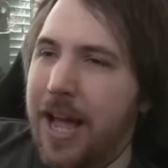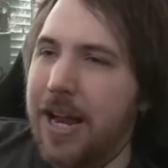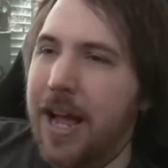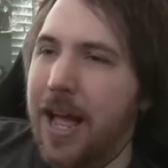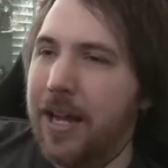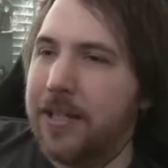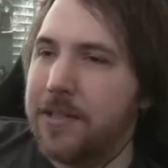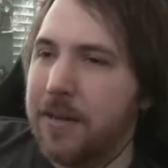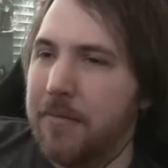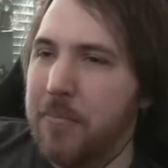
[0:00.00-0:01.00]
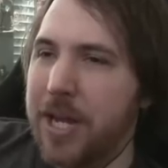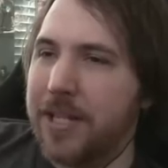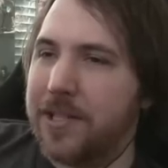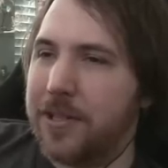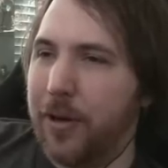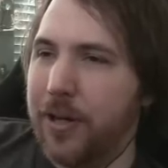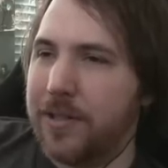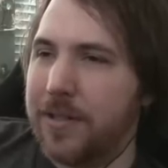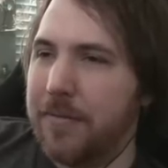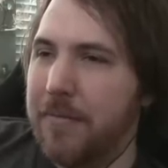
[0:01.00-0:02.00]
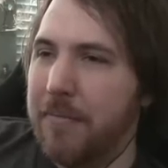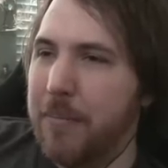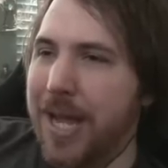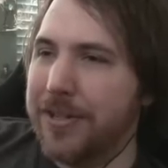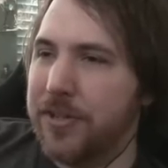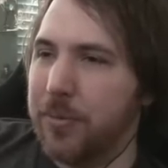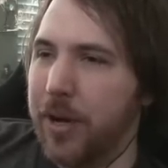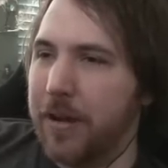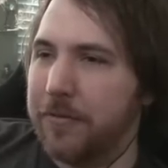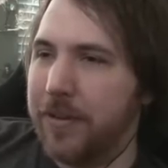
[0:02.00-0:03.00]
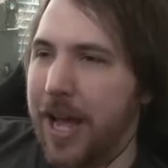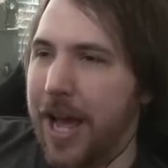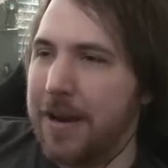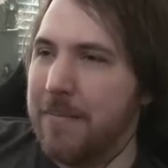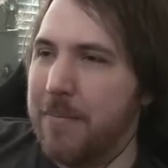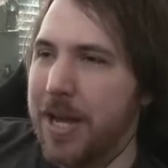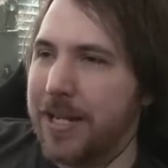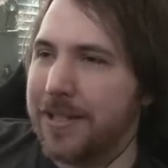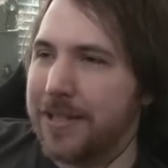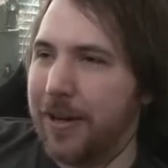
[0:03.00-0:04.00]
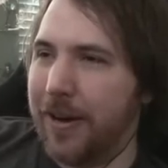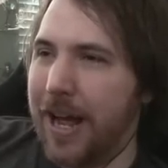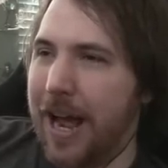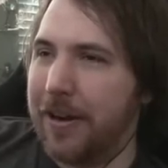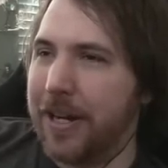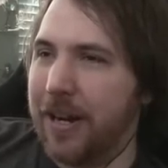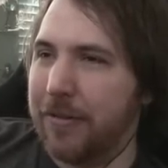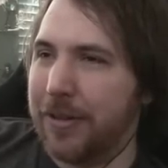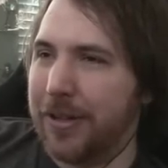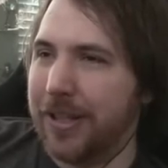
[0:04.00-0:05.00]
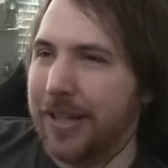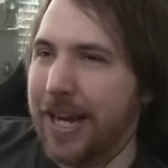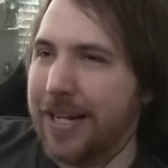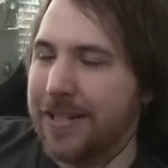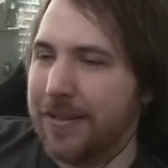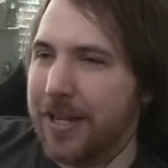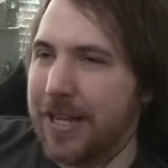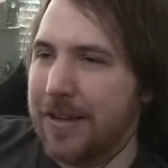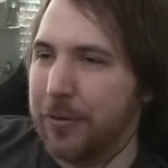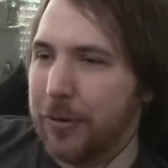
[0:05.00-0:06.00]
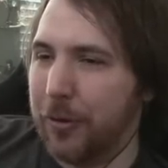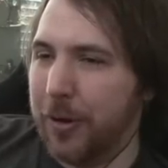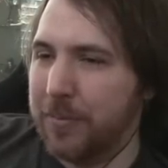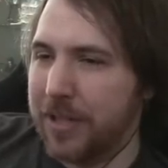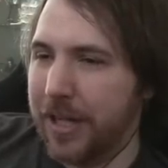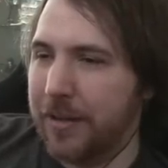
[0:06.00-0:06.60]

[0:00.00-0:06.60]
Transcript: Thigh highs, mini skirt, midriff, and mini skirt out here with all the ladies in the evil groups.